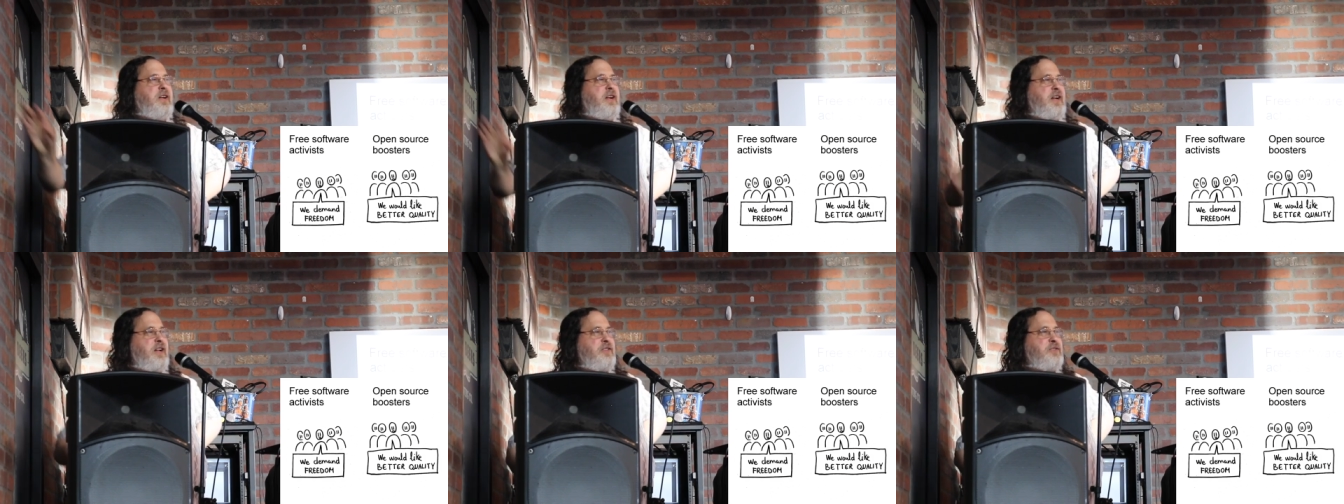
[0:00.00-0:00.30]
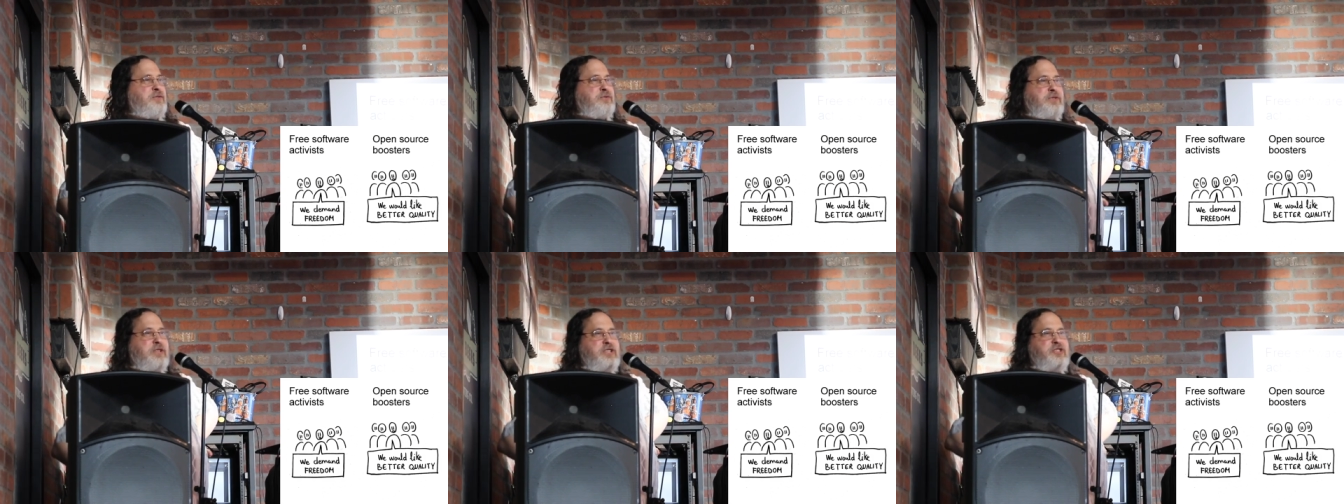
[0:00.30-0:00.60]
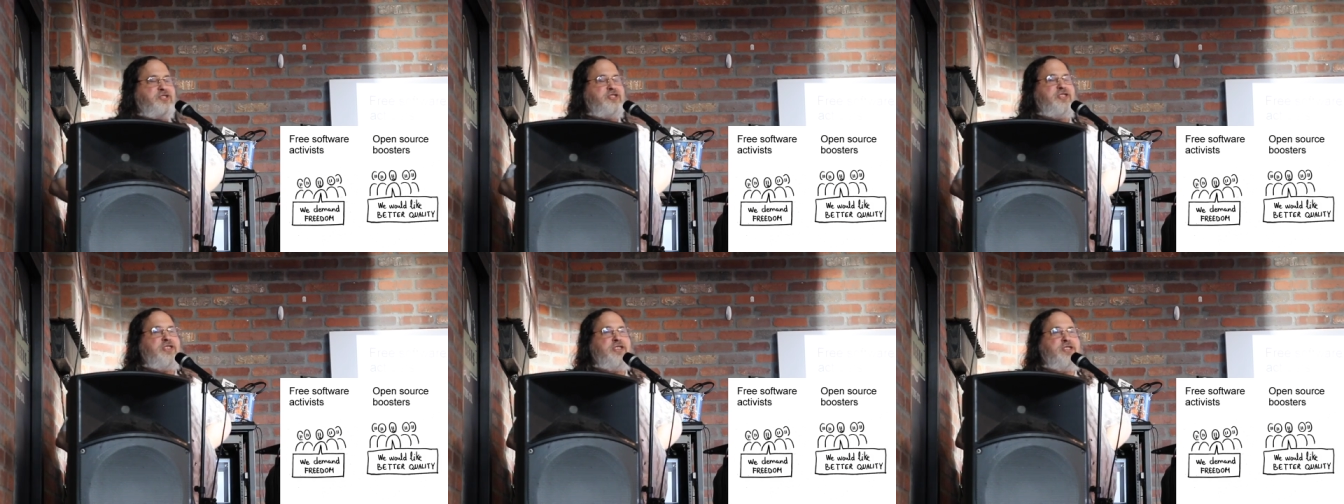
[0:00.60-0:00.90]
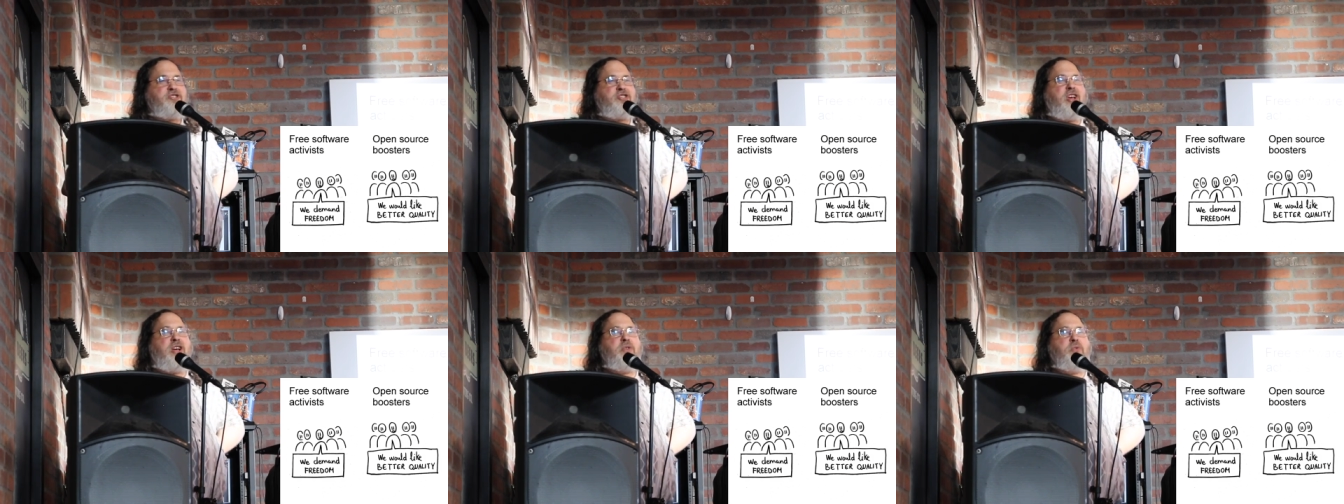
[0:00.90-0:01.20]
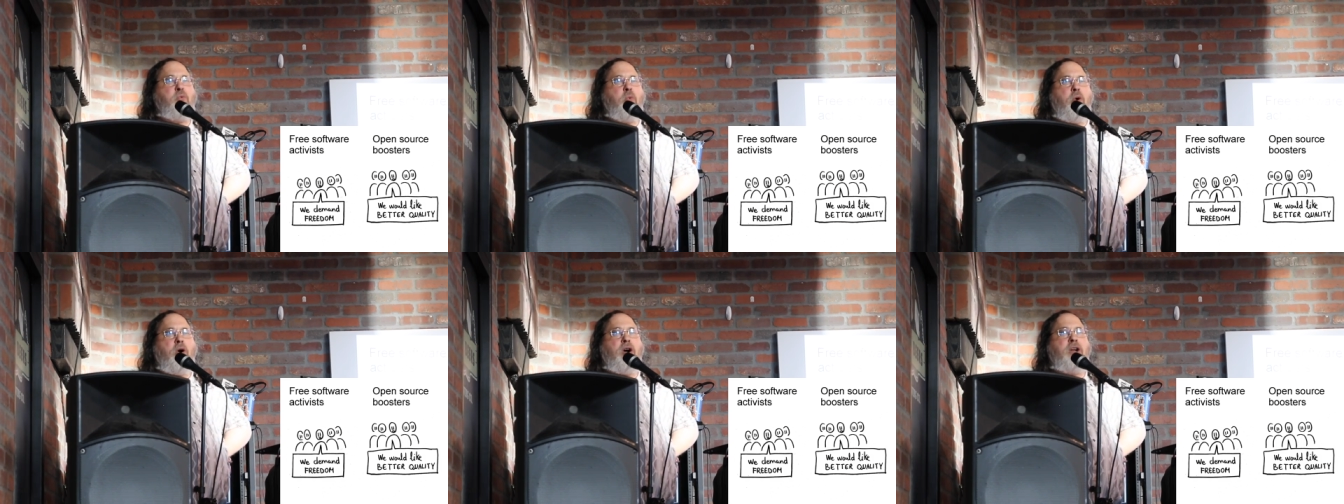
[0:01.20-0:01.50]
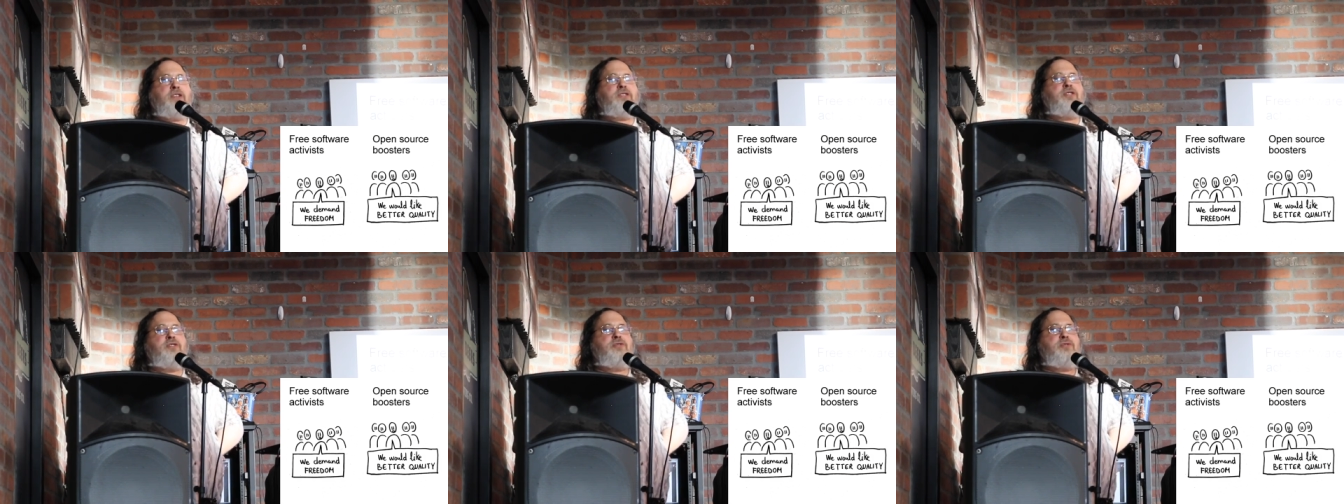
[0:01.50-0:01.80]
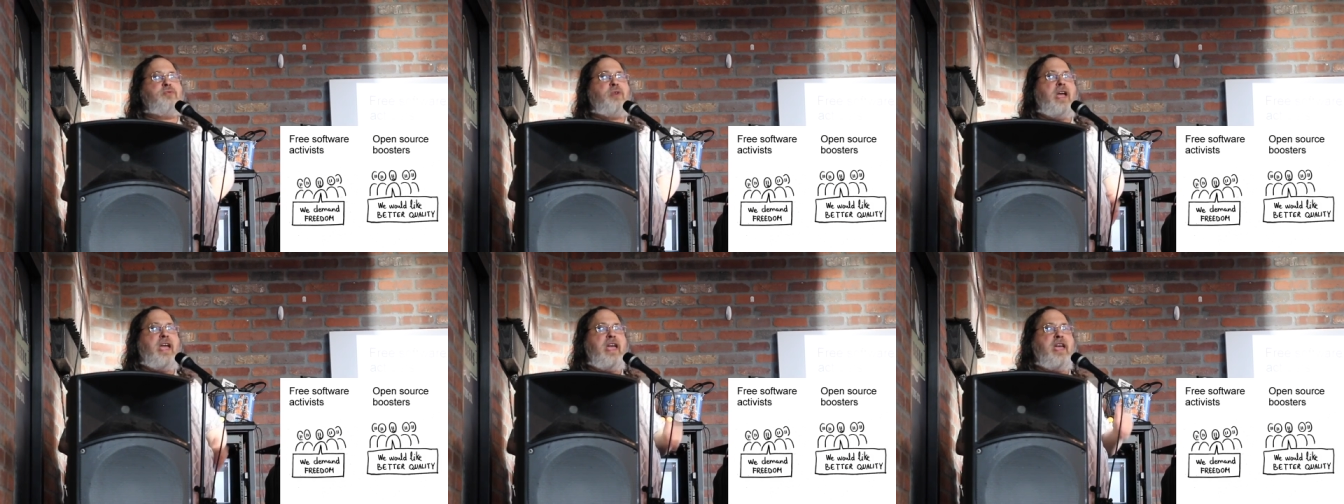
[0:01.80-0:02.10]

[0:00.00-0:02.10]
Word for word: And the reason is I want to do